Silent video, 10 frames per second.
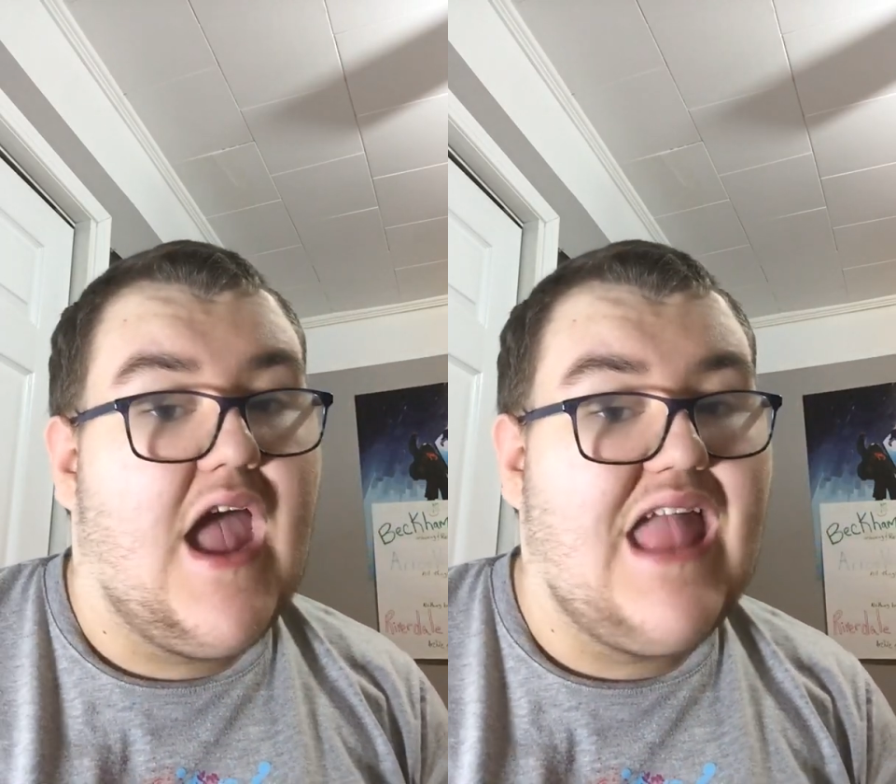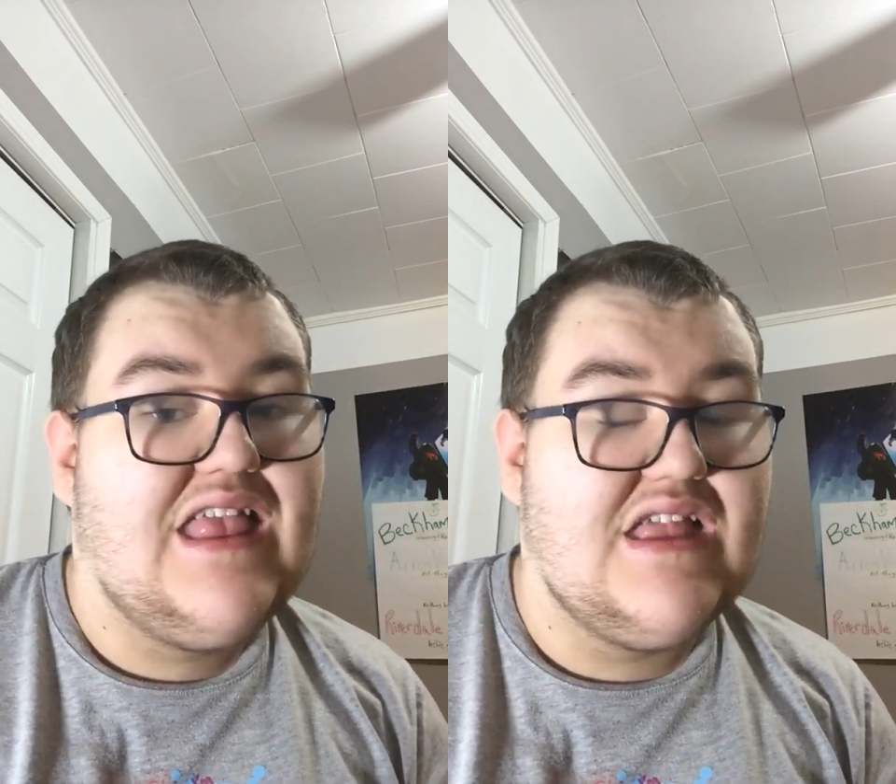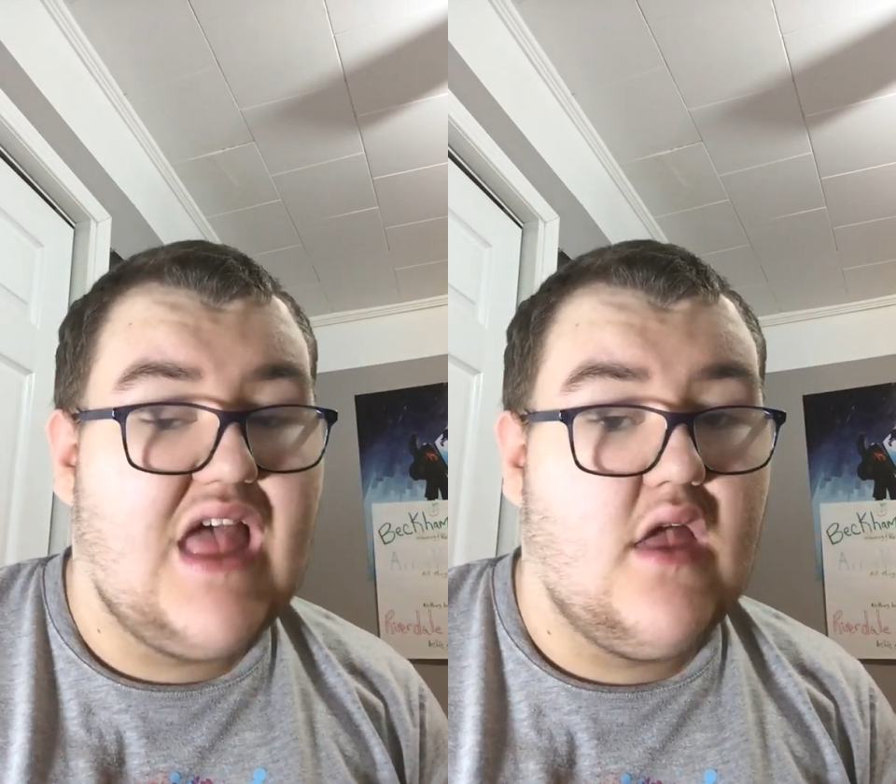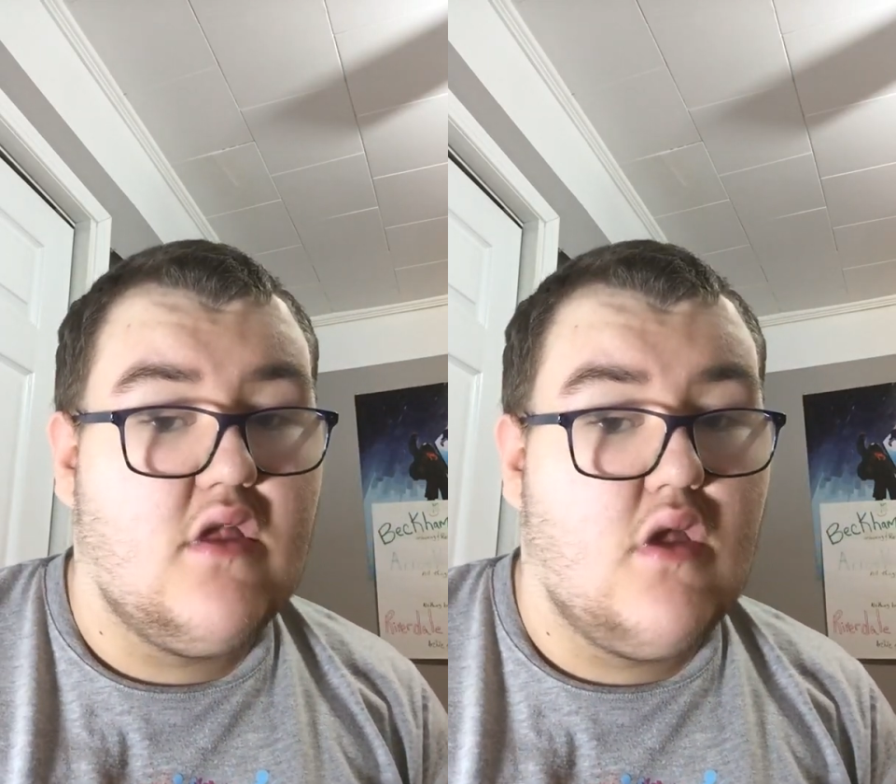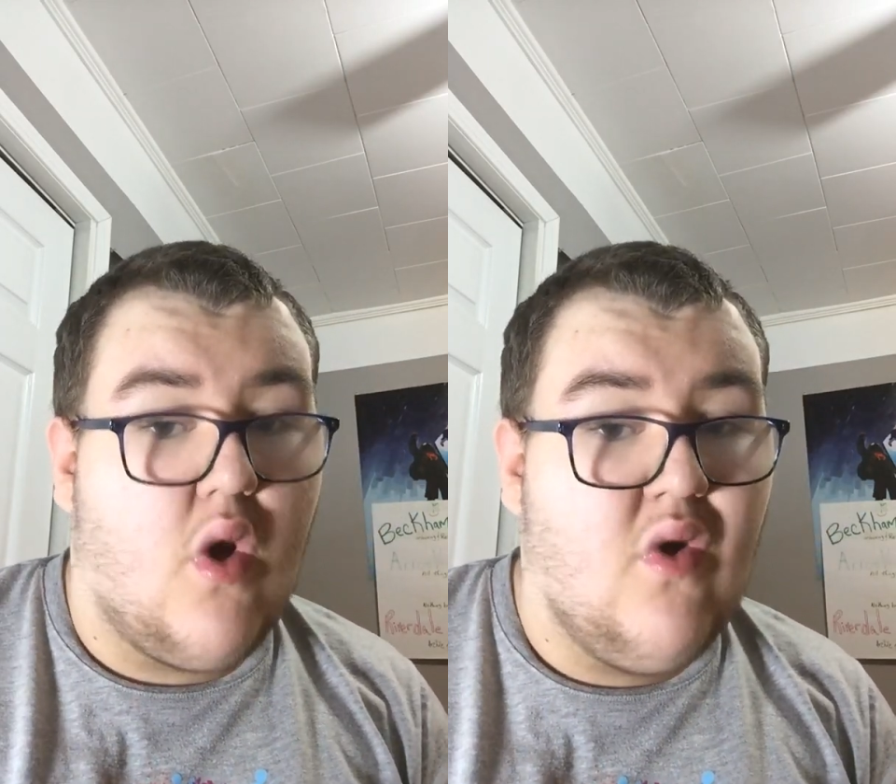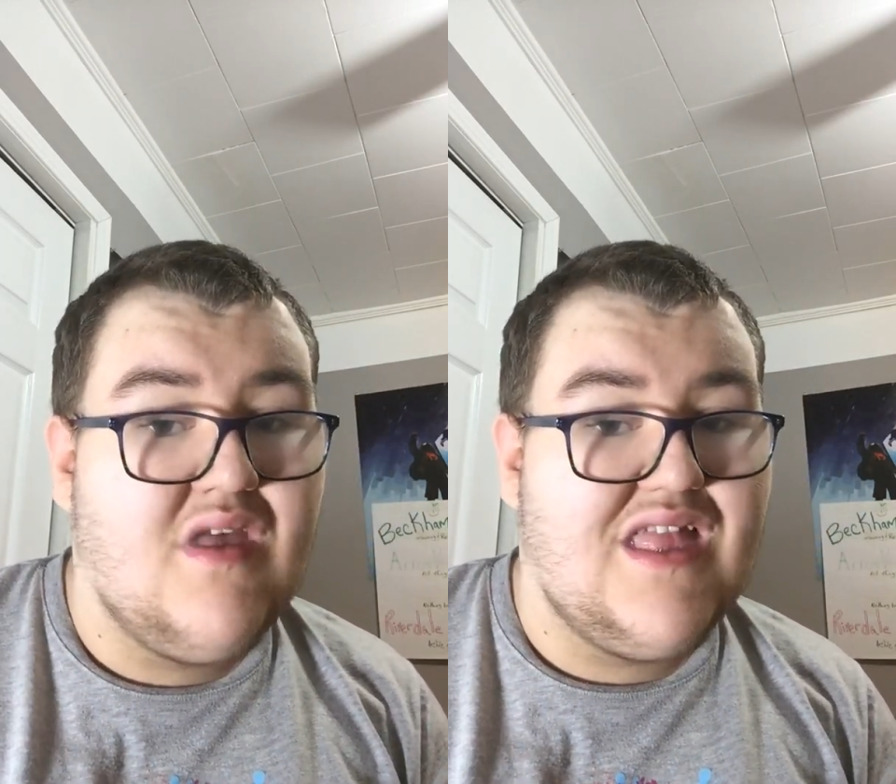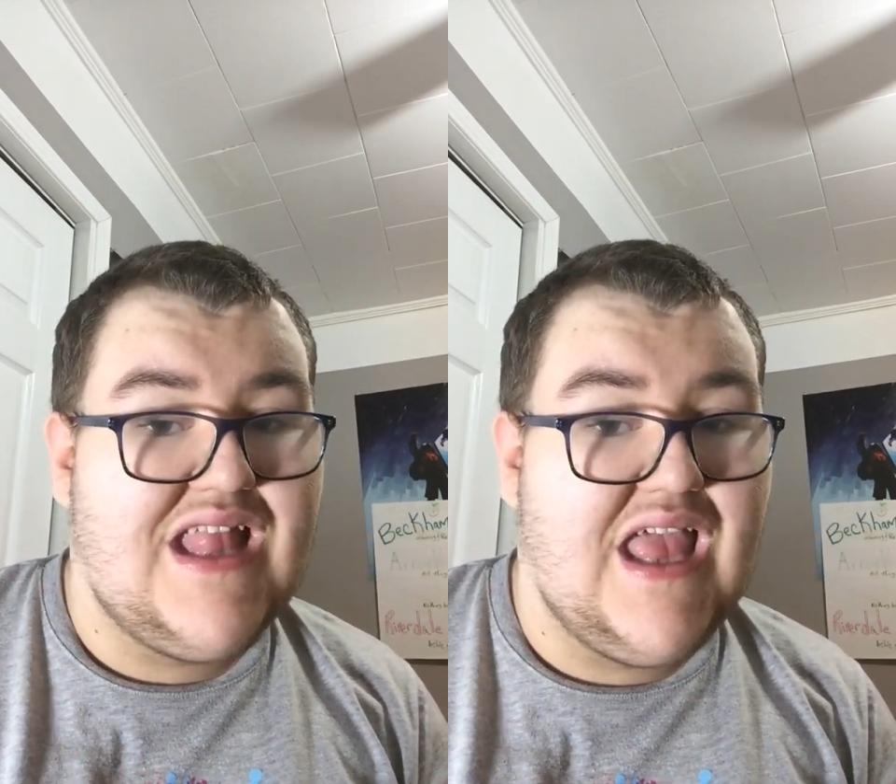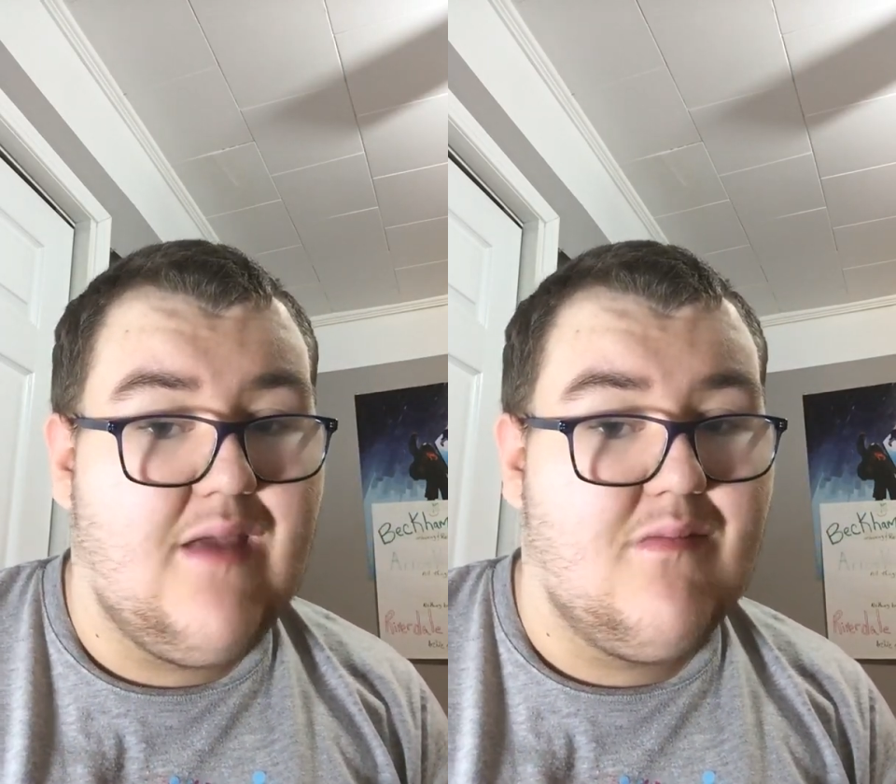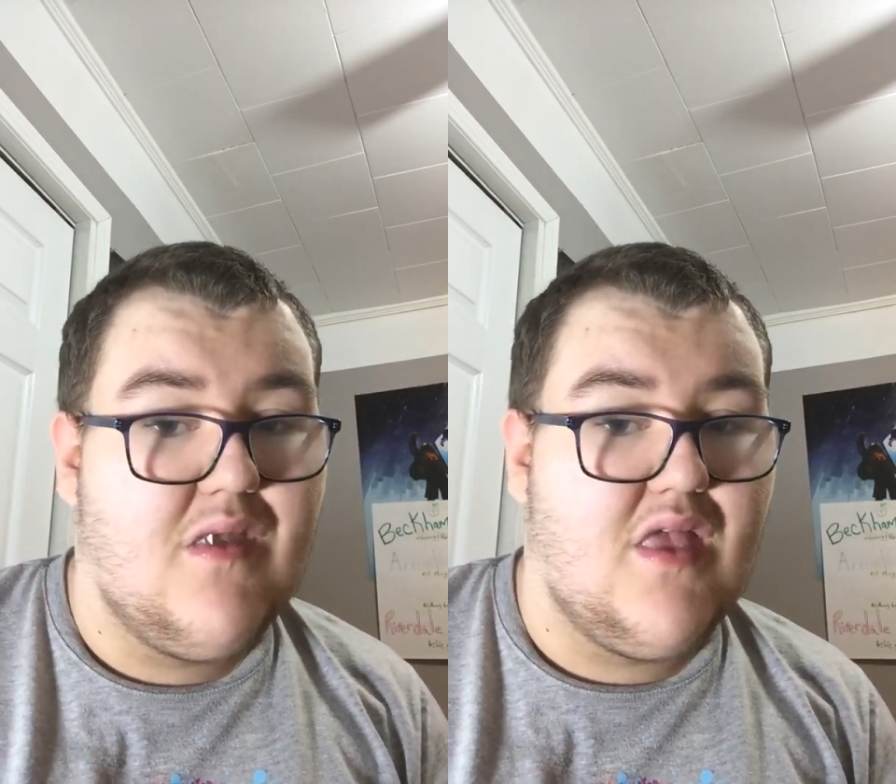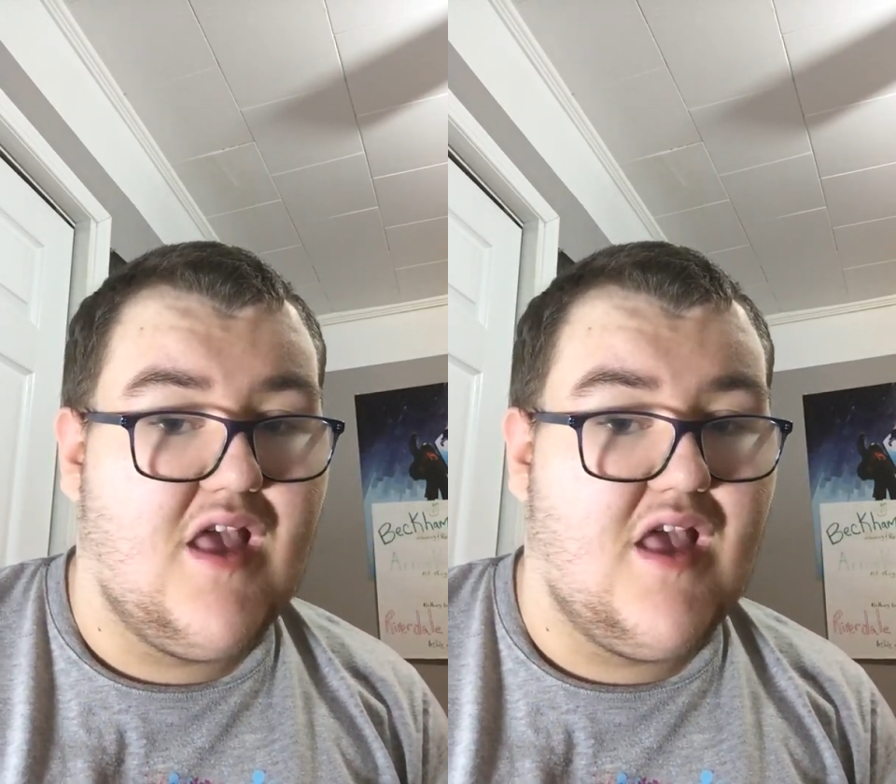It said that only the team